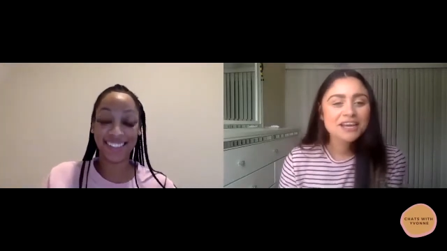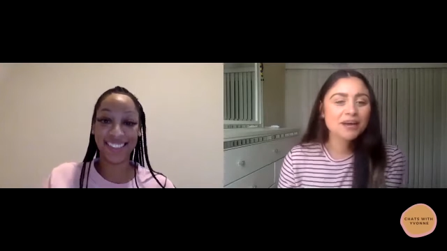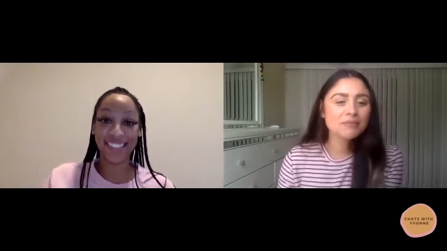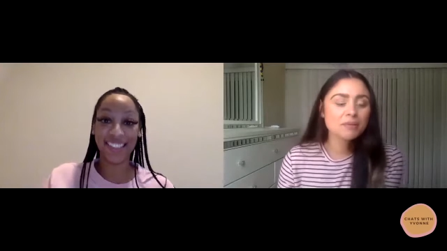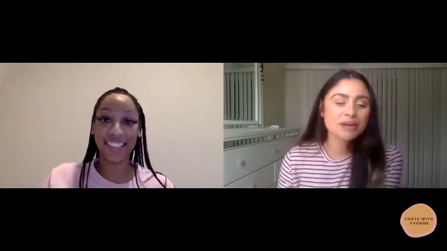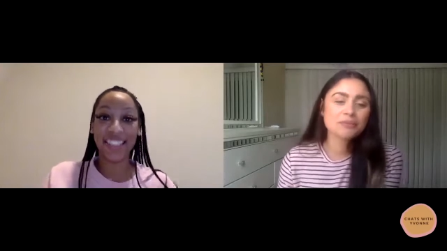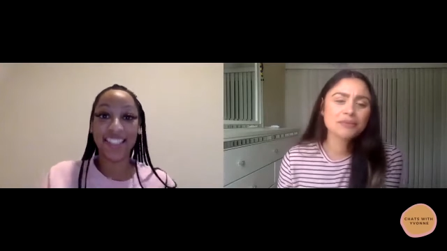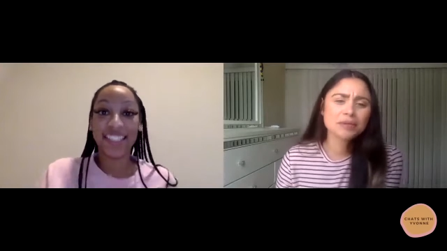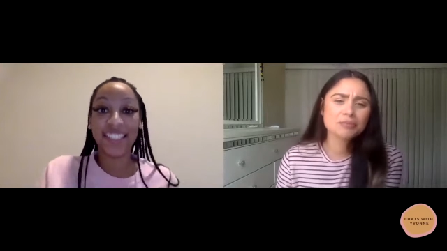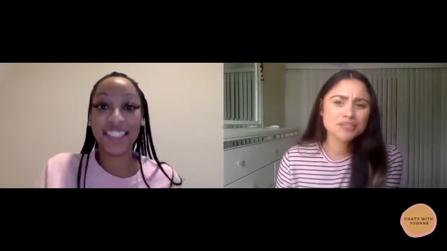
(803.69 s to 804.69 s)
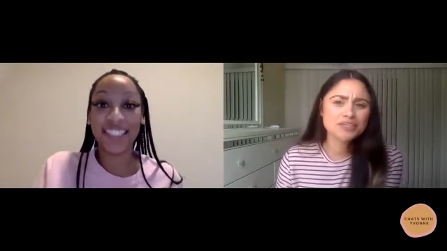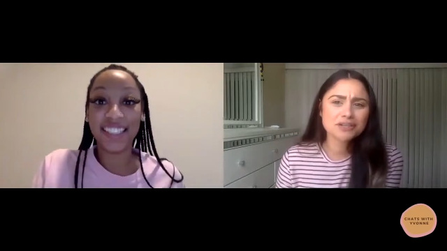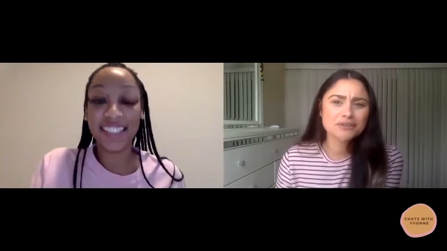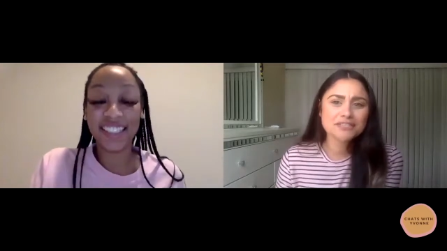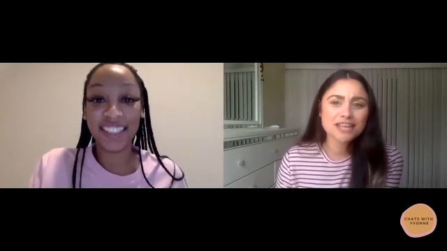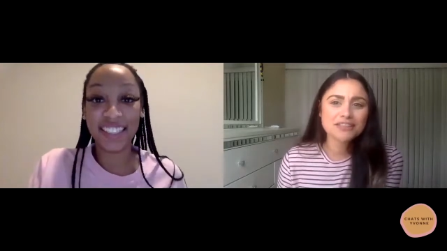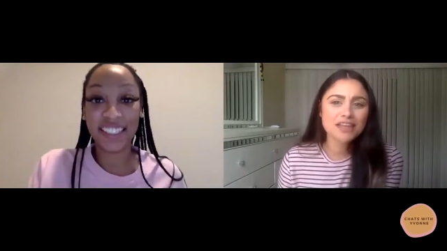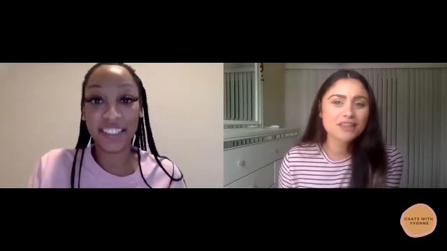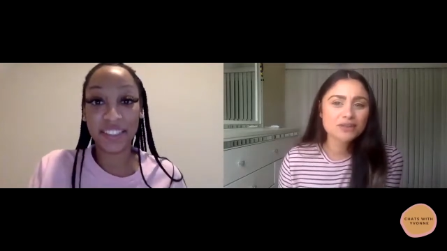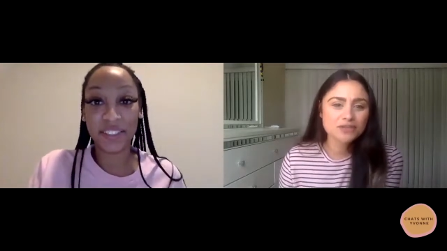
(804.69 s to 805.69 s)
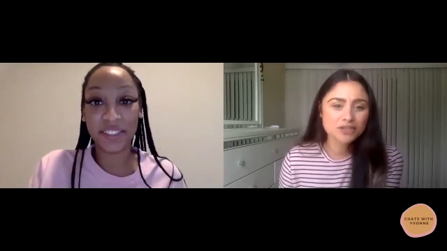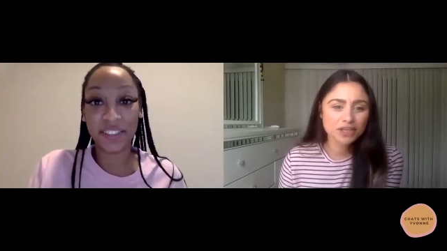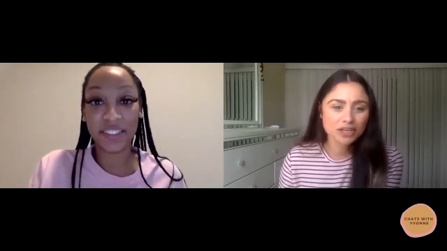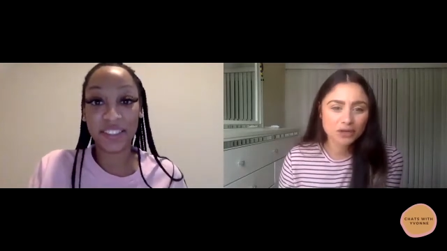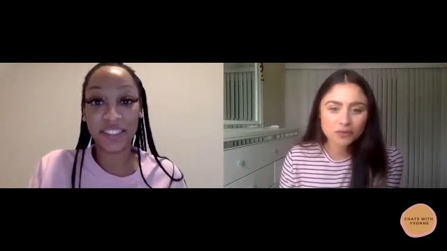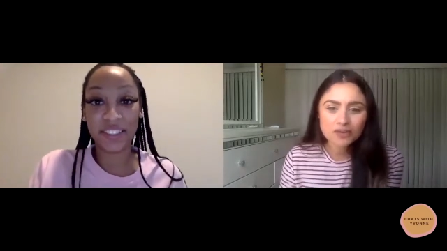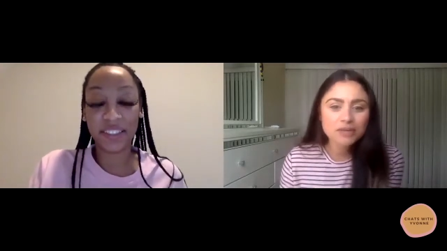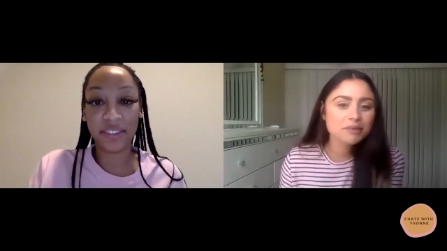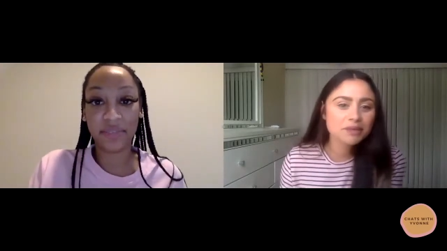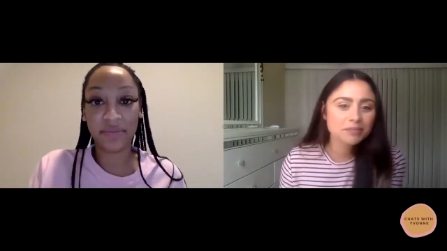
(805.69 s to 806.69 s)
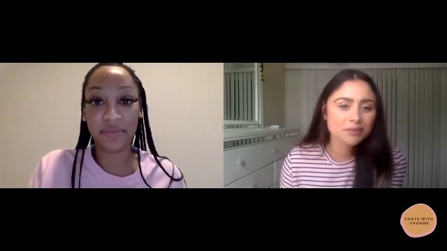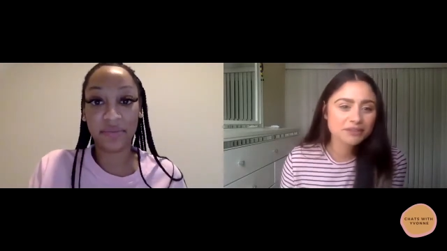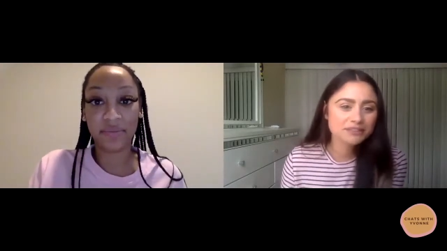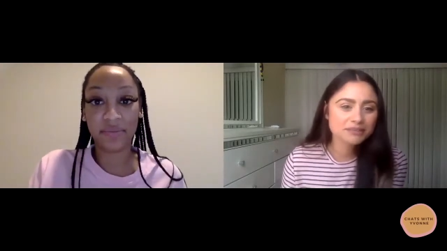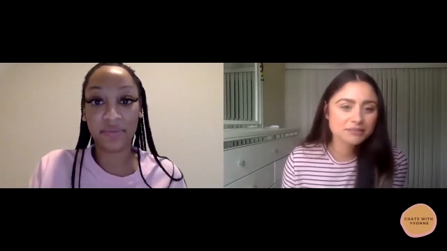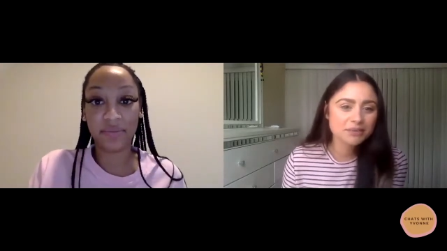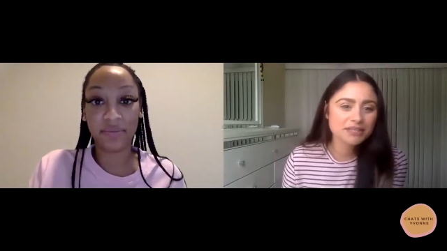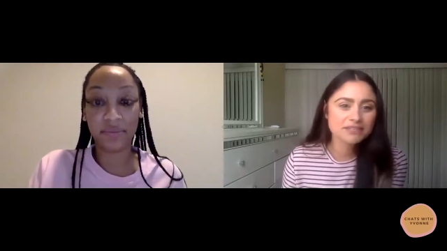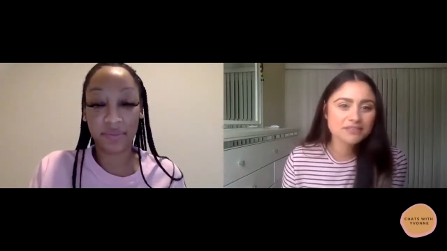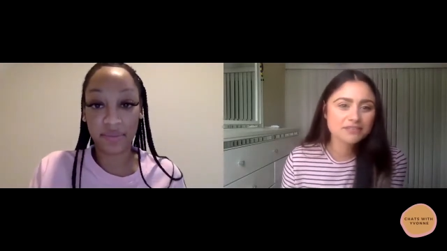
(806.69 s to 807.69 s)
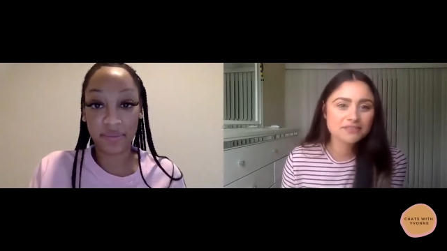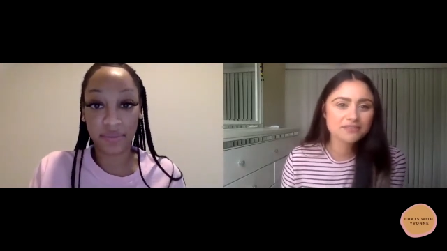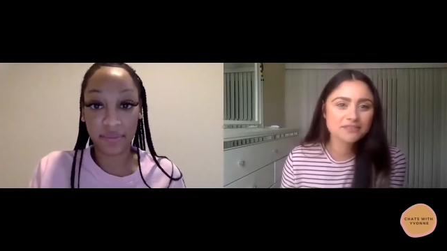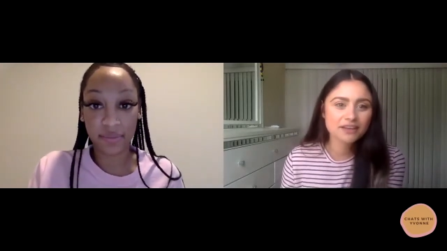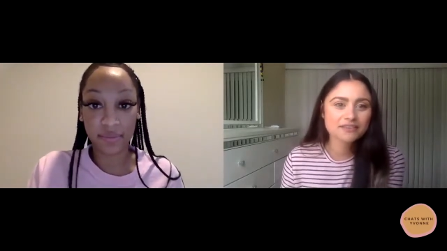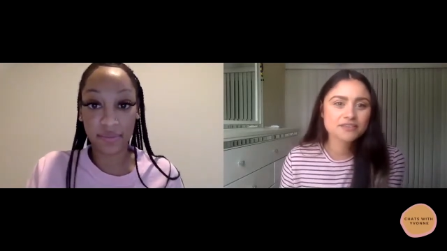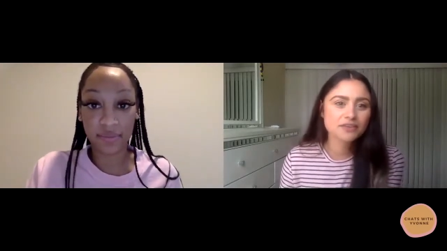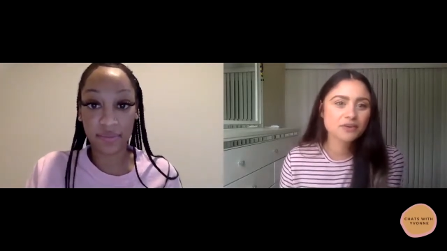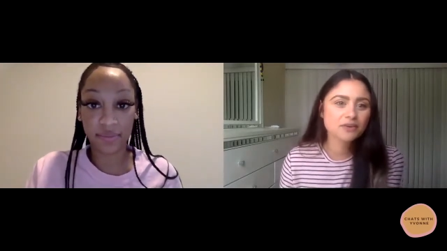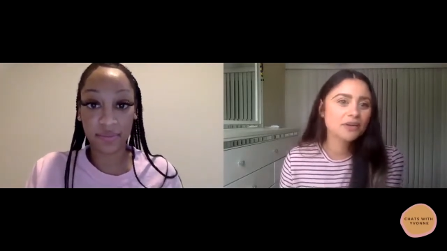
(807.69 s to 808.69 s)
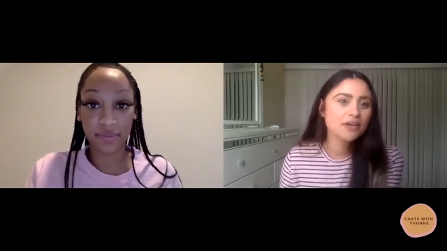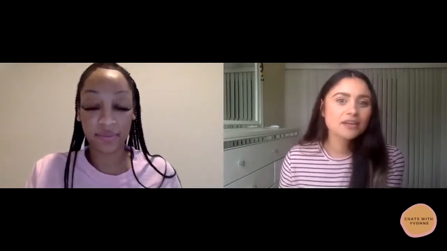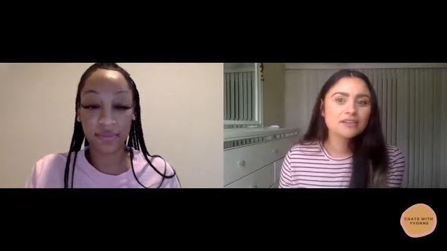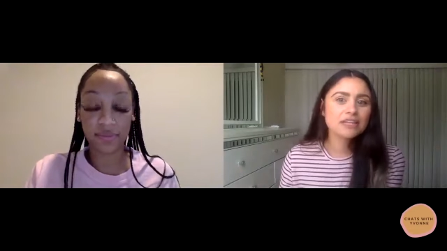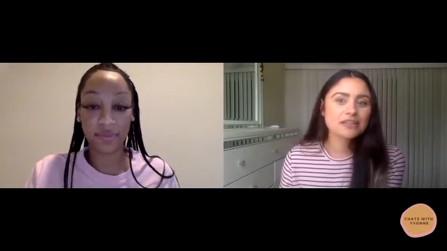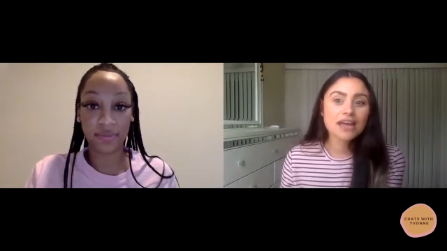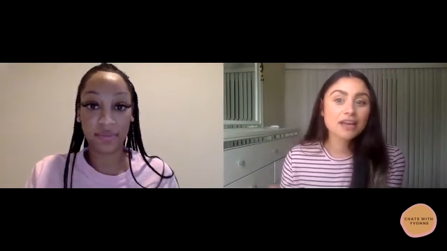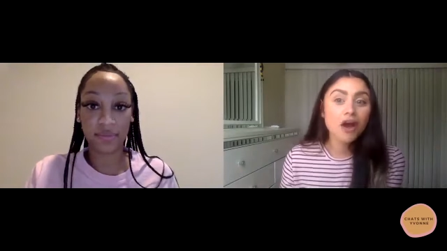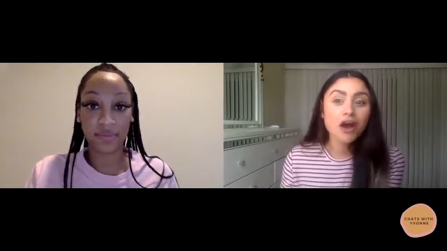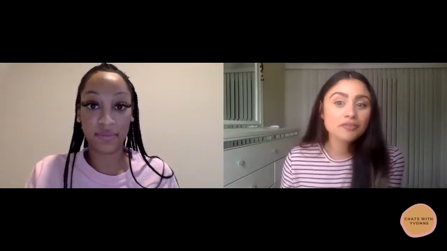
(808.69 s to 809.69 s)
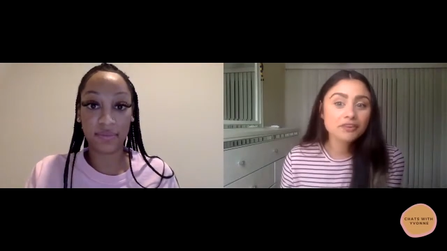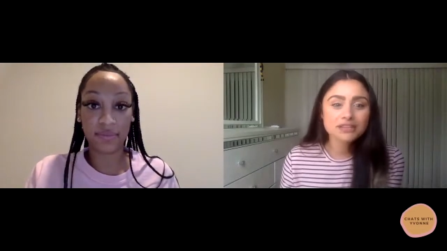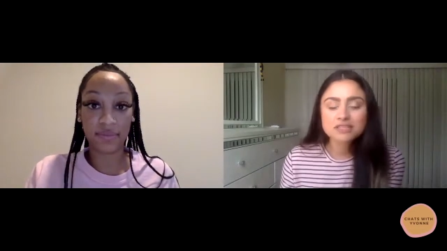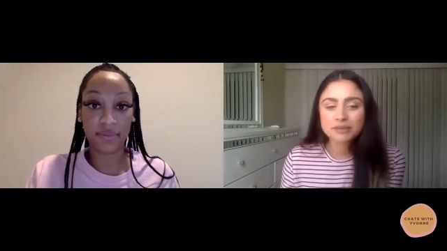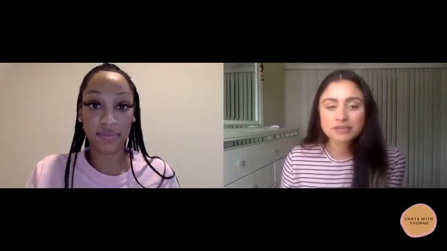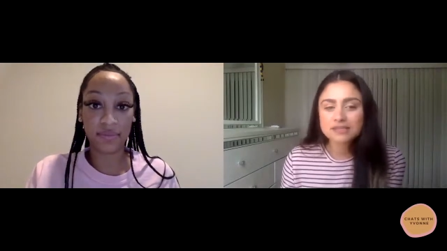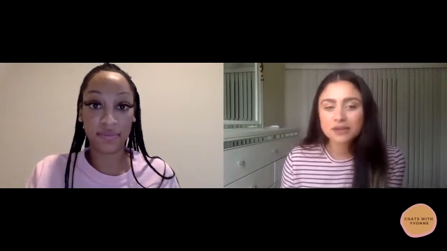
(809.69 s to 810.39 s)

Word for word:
Speaker 1: Um, but I really appreciate you saying that, and those are incredibly important pieces of advice. You know, that confidence piece.